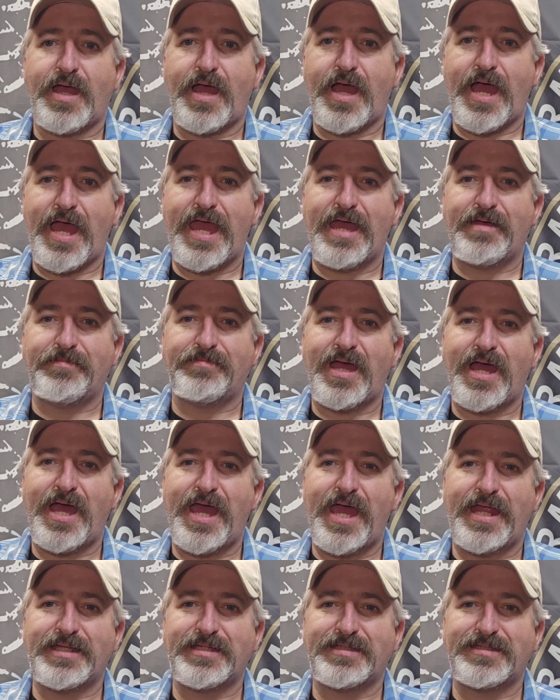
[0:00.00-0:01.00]
I have not
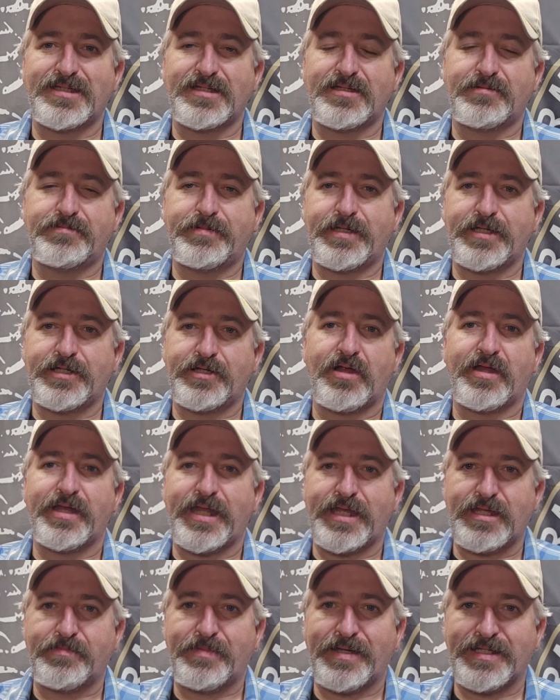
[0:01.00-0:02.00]
had a single failure on
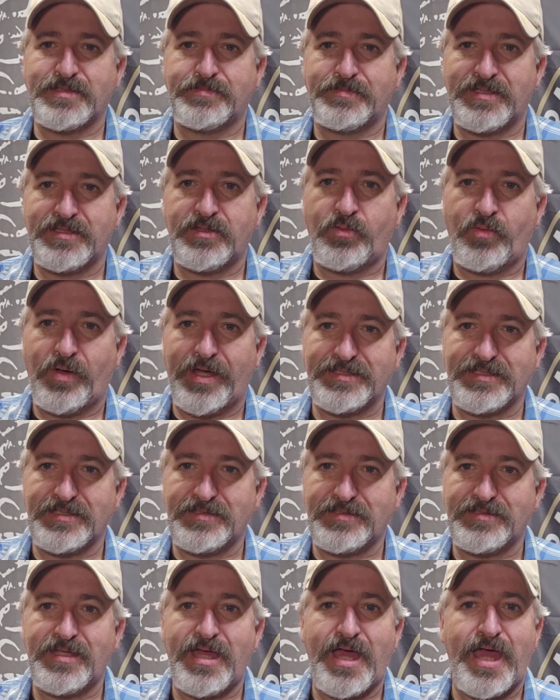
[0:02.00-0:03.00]
any of my Smith &
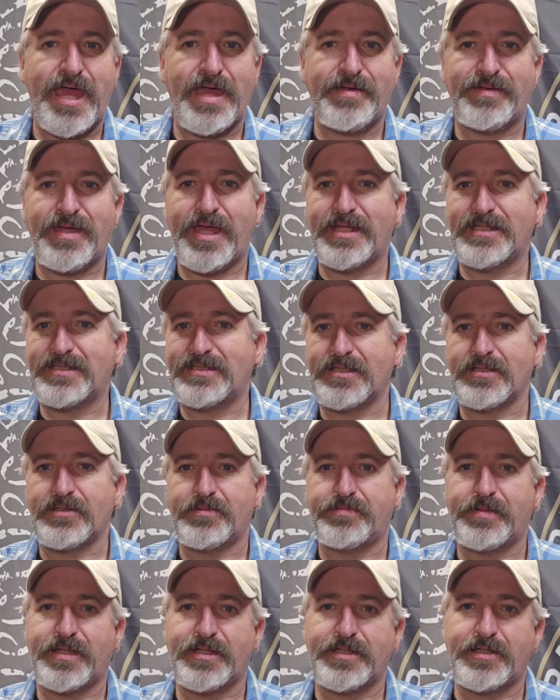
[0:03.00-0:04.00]
Wessons. I haven't had a single
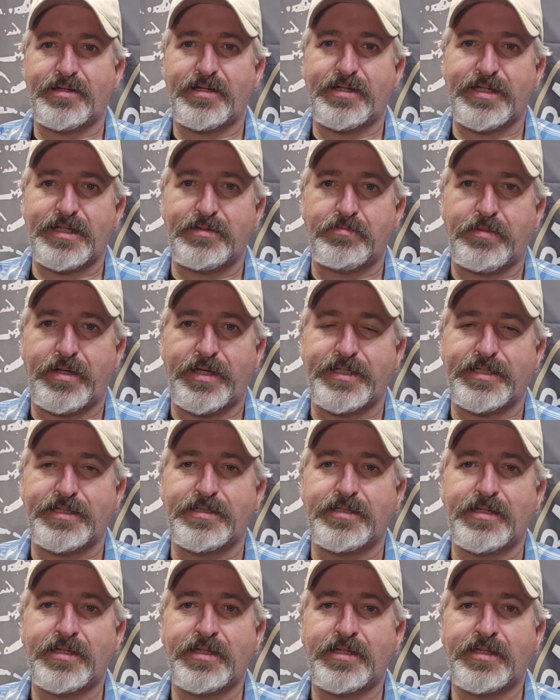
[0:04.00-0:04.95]
failure on any of my